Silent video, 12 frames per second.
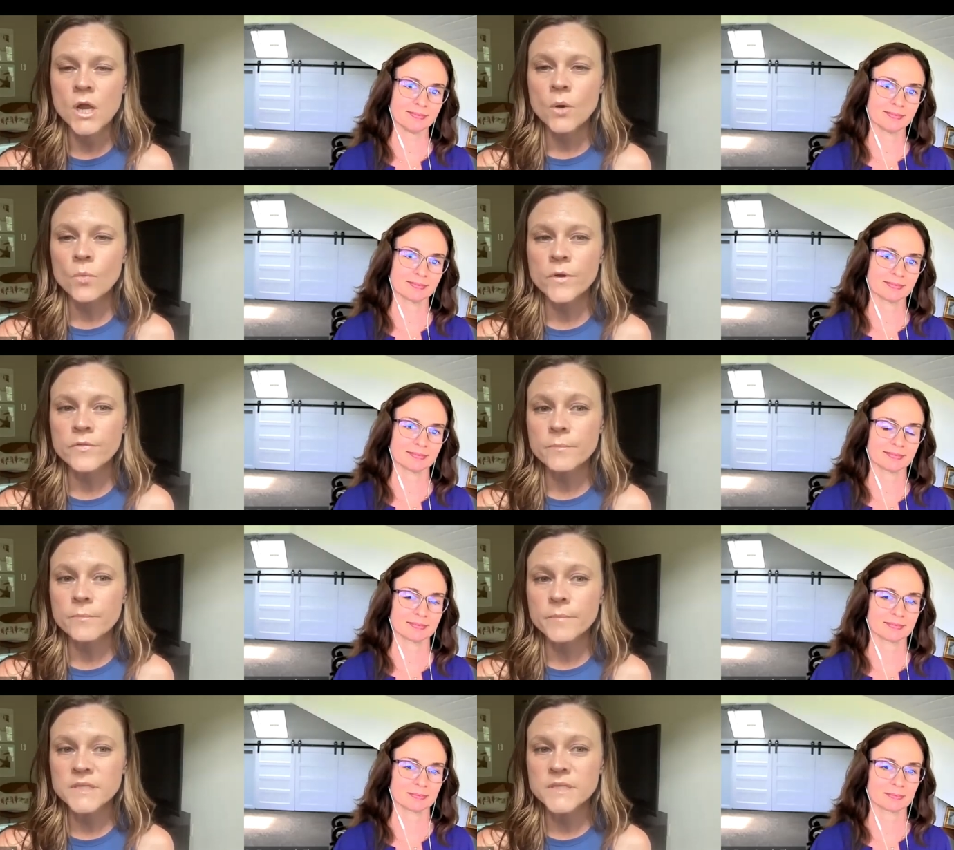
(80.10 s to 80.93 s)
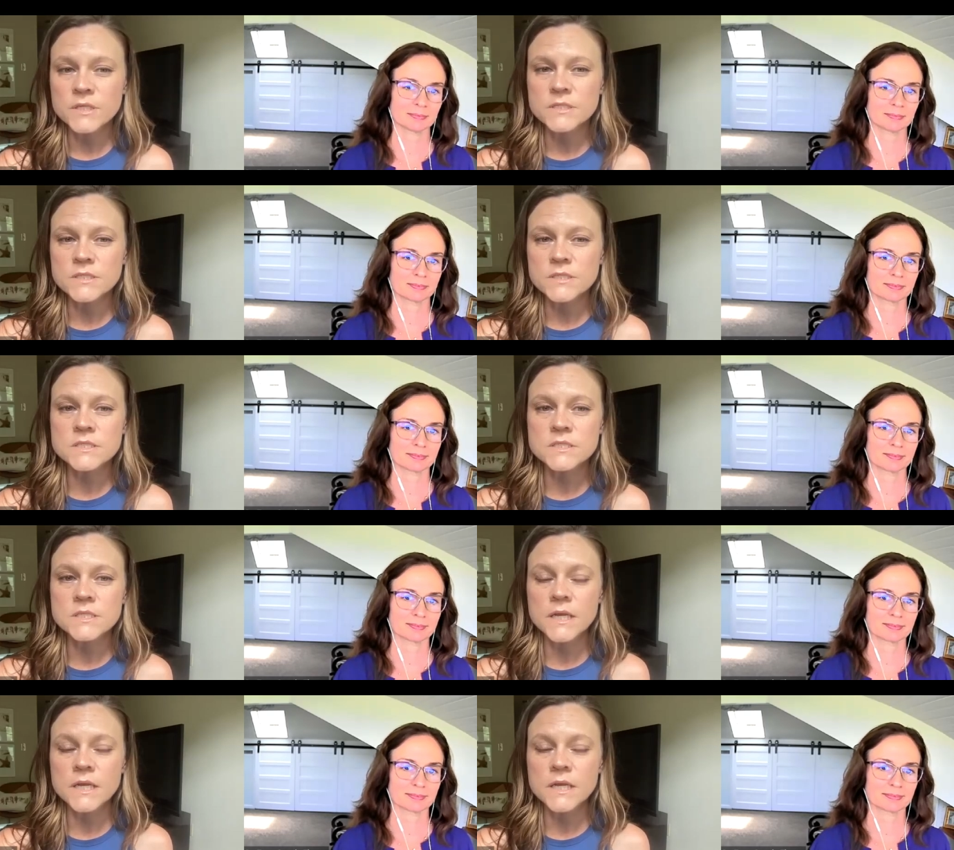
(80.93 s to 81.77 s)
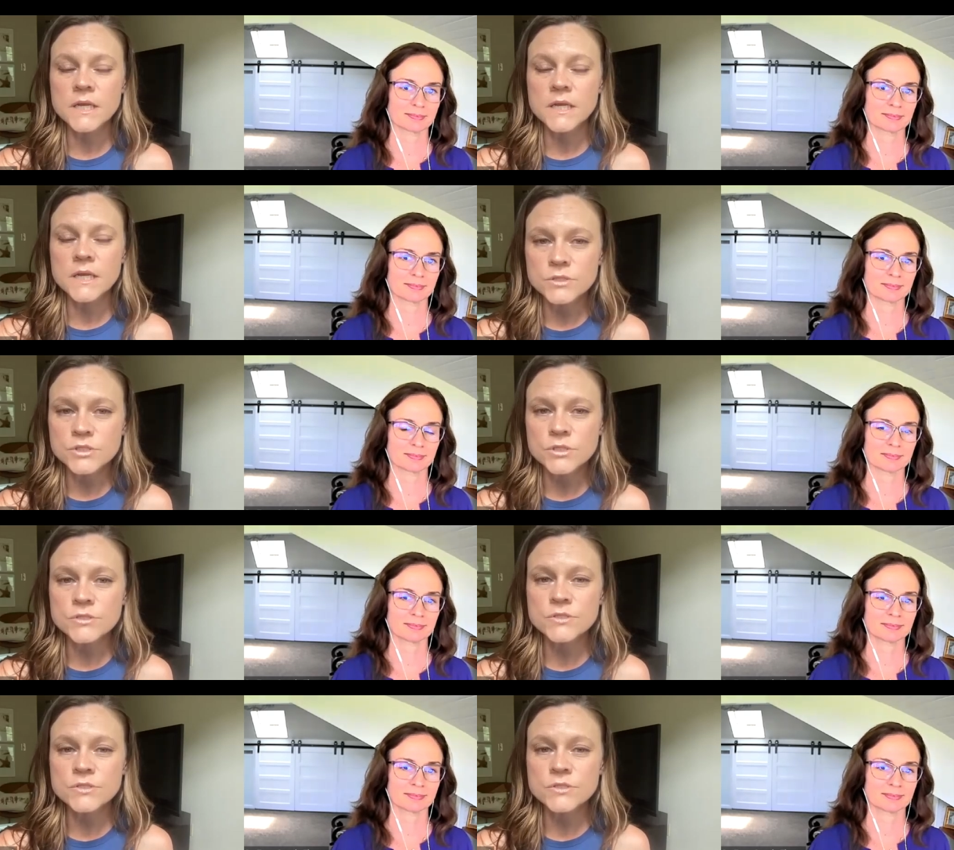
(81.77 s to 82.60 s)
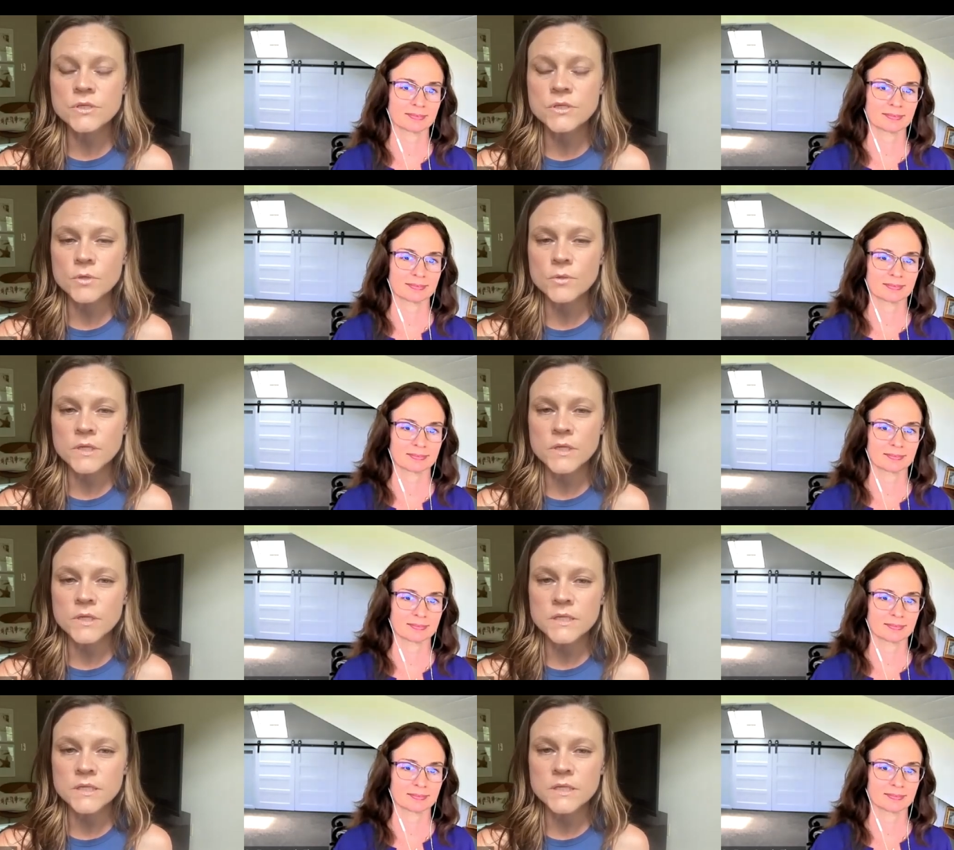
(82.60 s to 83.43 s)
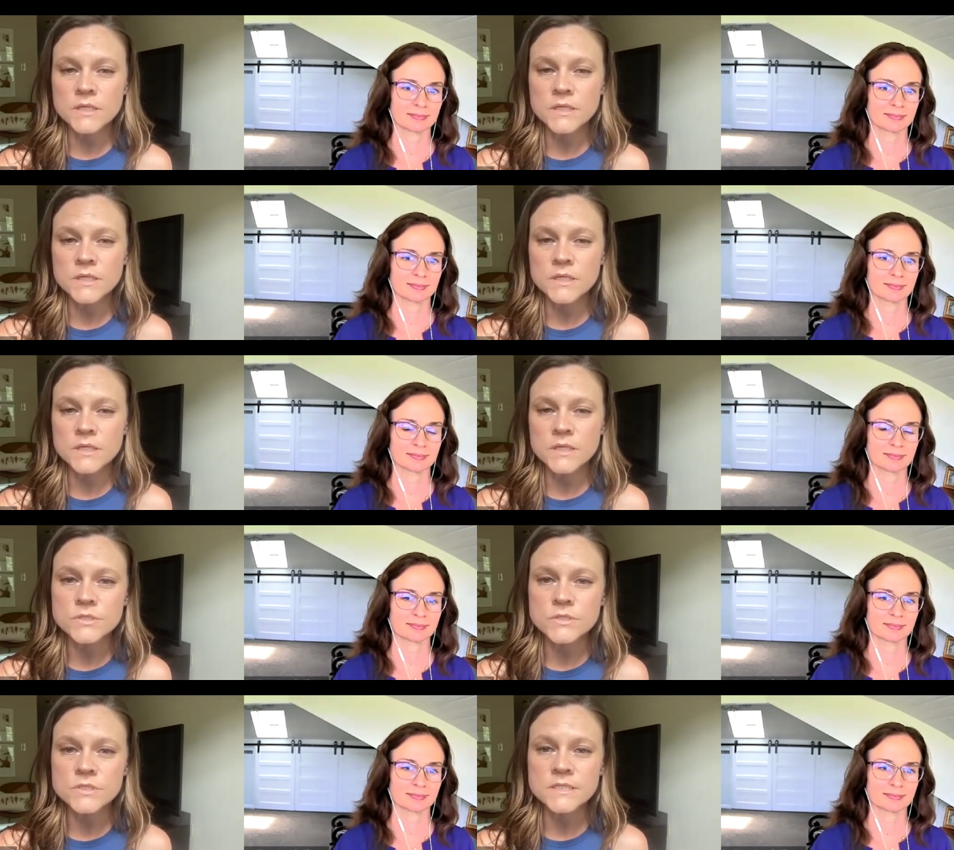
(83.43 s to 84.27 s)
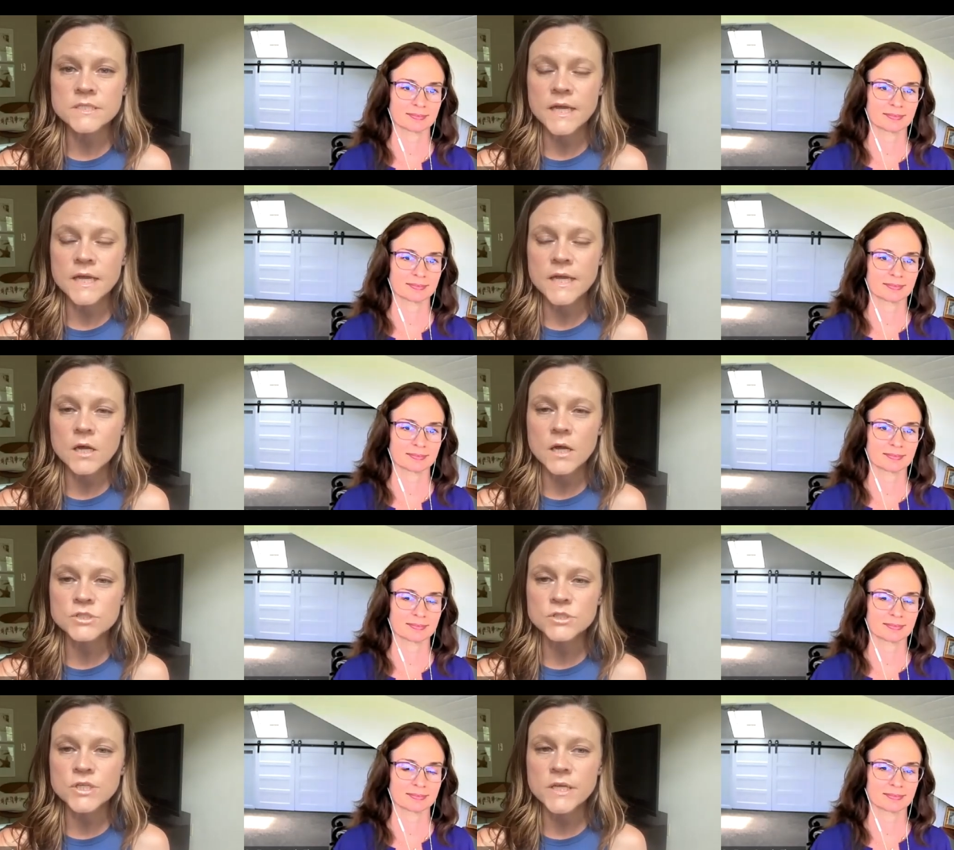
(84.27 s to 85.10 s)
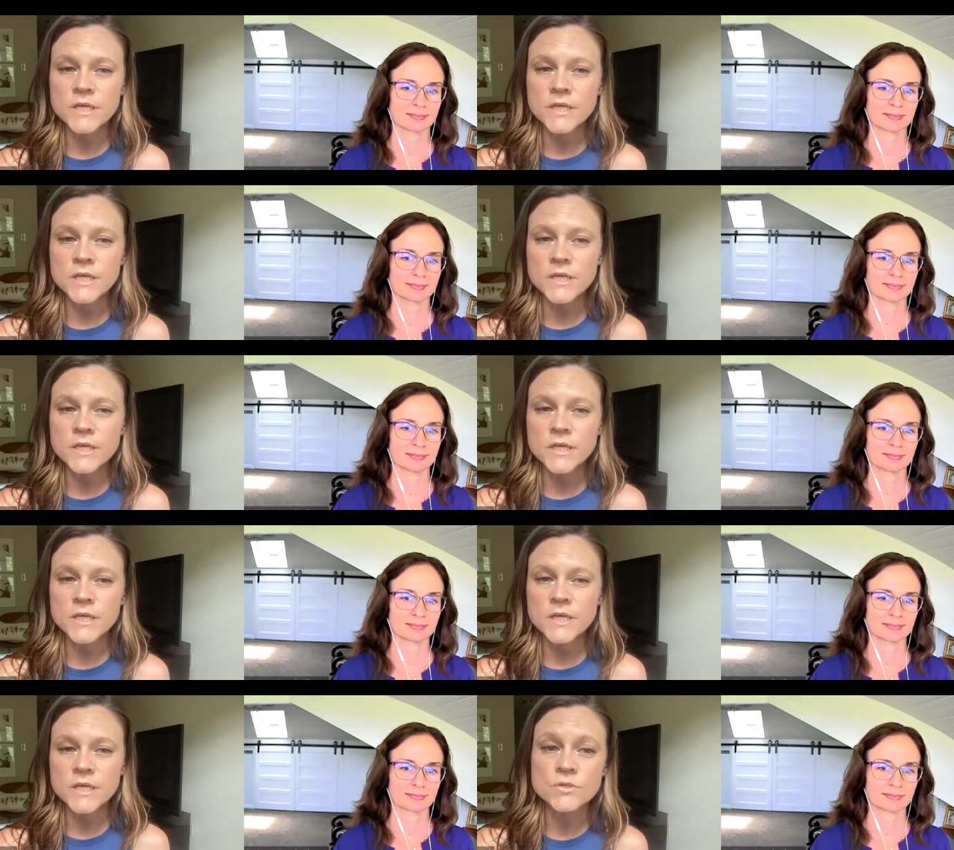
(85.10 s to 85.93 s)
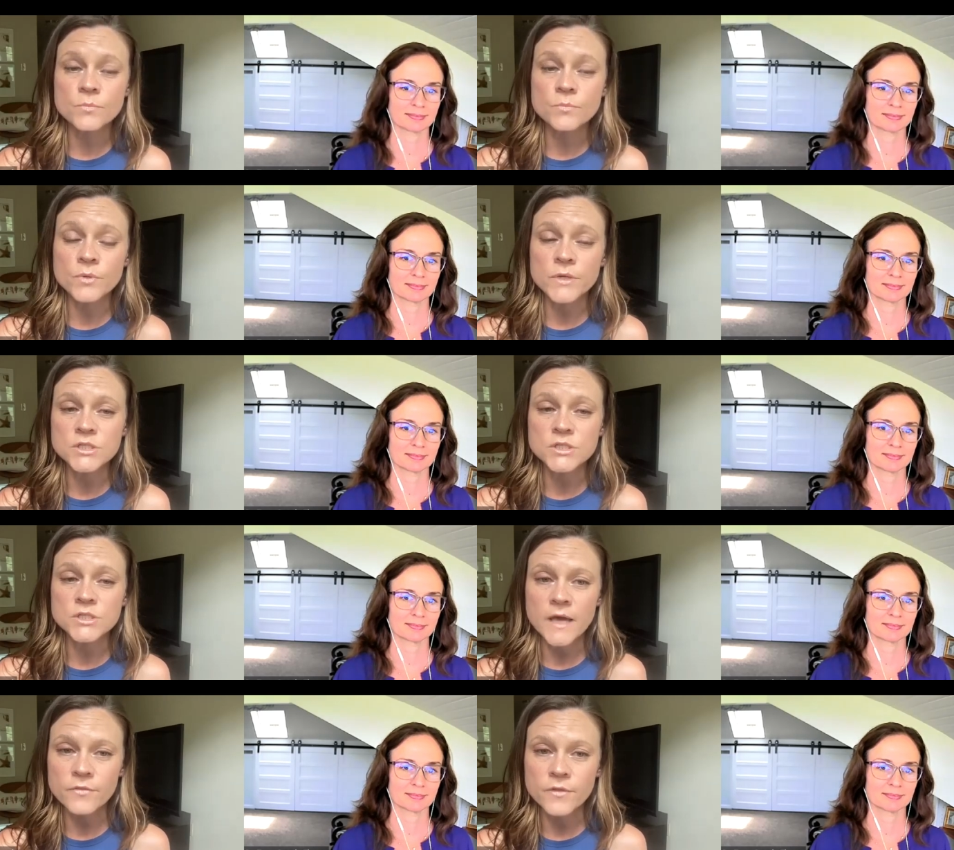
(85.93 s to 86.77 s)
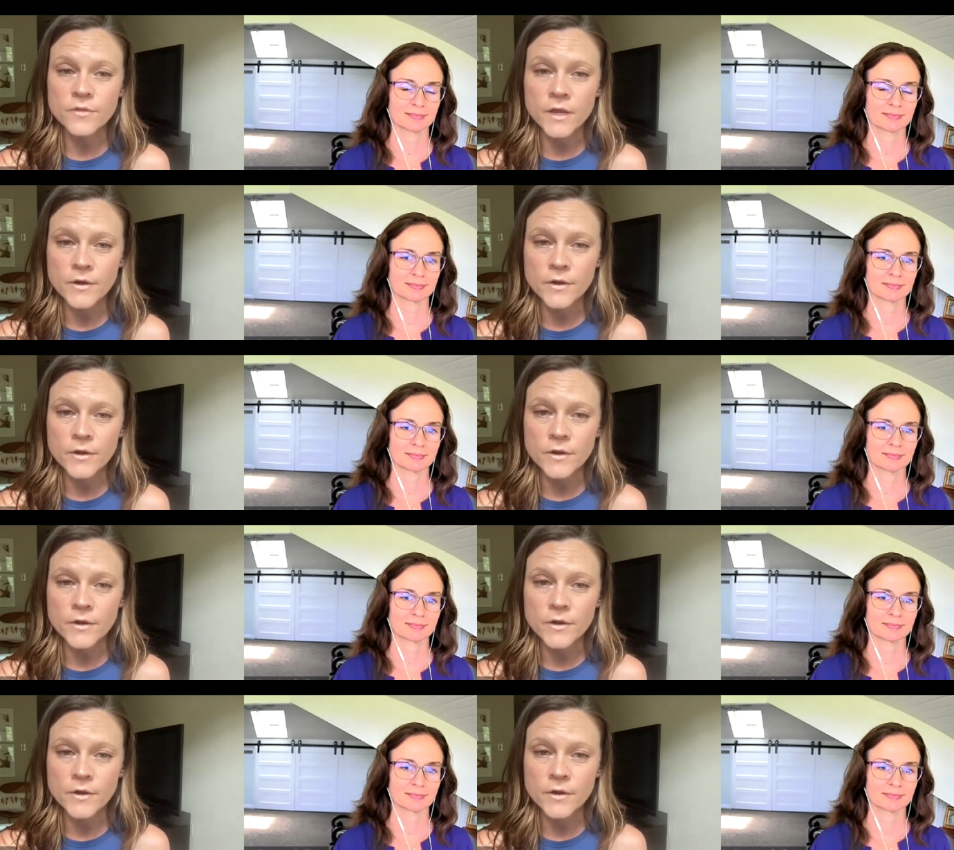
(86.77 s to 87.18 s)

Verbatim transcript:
Speaker 1: where the mission is to connect researchers, community stakeholders, and technology innovators to bridge the healthcare gap.